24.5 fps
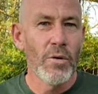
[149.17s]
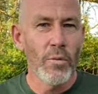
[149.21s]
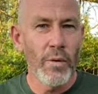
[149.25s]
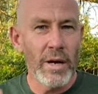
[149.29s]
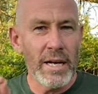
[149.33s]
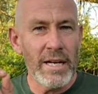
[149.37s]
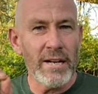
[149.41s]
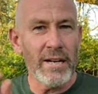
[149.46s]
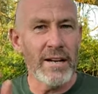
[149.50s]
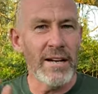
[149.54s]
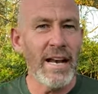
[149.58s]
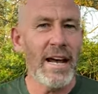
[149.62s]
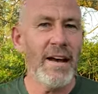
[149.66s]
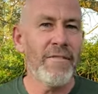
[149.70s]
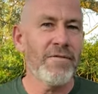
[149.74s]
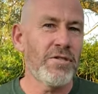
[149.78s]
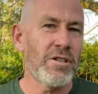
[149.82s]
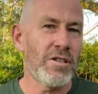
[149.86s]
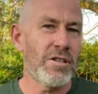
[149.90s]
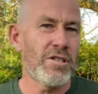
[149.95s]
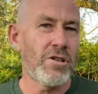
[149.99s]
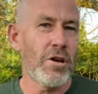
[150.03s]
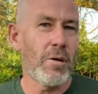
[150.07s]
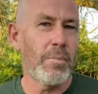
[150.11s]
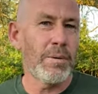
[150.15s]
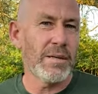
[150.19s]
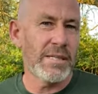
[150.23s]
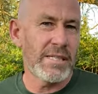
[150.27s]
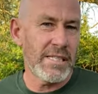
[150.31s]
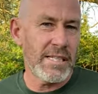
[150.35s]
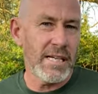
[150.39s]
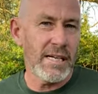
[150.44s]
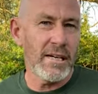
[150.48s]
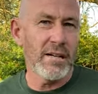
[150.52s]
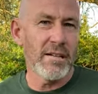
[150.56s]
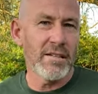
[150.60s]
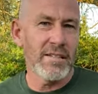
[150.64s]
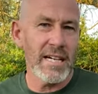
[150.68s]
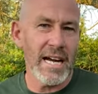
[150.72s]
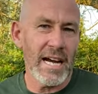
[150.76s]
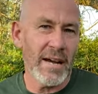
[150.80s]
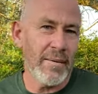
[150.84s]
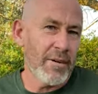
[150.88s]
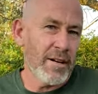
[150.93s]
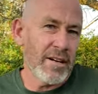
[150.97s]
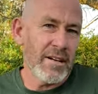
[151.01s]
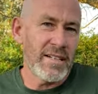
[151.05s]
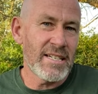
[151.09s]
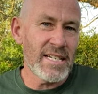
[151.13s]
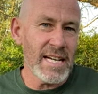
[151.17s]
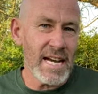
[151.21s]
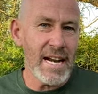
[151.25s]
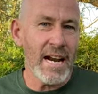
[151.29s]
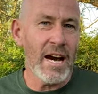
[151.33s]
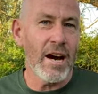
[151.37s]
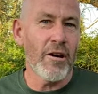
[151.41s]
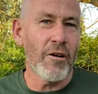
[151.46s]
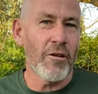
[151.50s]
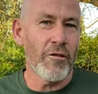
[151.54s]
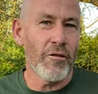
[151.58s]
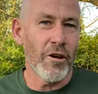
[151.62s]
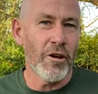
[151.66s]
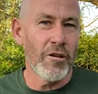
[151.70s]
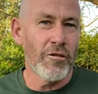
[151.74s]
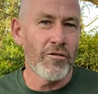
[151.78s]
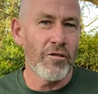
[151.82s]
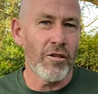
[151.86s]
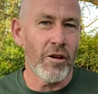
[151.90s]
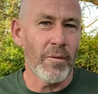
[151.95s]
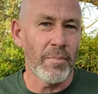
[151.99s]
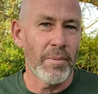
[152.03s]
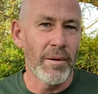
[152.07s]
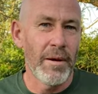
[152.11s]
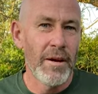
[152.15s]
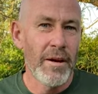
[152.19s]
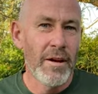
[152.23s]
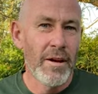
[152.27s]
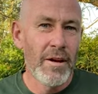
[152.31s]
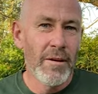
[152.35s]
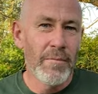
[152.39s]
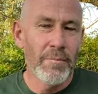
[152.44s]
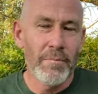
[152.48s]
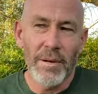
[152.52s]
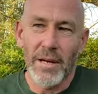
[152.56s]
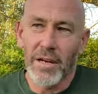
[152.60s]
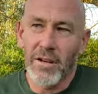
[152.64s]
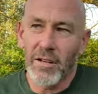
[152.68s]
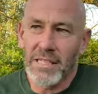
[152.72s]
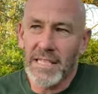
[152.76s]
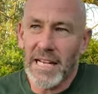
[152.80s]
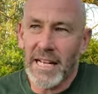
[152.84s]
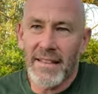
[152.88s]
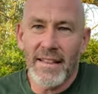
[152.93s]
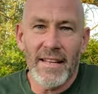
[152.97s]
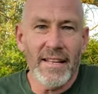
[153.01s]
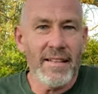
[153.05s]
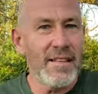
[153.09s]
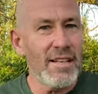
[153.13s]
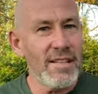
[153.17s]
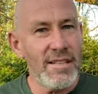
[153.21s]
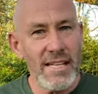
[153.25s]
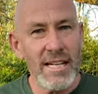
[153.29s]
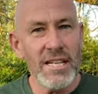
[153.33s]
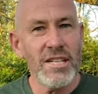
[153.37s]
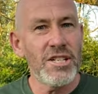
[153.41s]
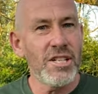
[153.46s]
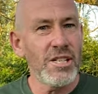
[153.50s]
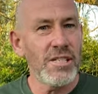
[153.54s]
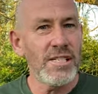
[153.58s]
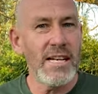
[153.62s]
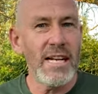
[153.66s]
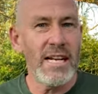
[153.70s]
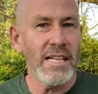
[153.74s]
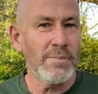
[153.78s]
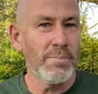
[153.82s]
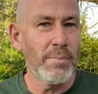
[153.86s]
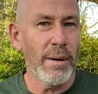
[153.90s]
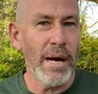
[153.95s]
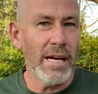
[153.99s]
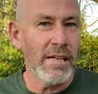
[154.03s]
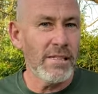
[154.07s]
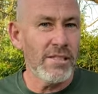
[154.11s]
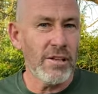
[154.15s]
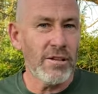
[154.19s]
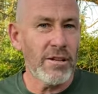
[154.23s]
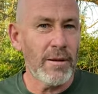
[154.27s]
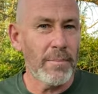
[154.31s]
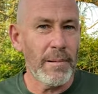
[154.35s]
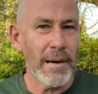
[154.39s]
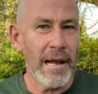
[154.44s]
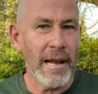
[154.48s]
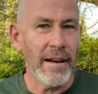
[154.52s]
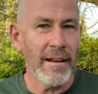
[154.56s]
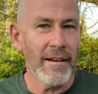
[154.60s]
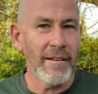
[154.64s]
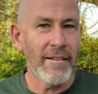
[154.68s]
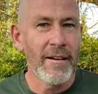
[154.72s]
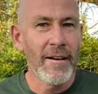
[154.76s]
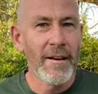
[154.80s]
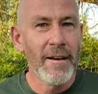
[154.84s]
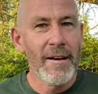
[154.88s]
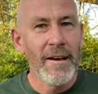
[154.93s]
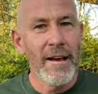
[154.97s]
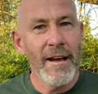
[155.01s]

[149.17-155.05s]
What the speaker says: We didn't have to stop a single time in a 10-hour road trip because I think that there's just less bugs on the planet.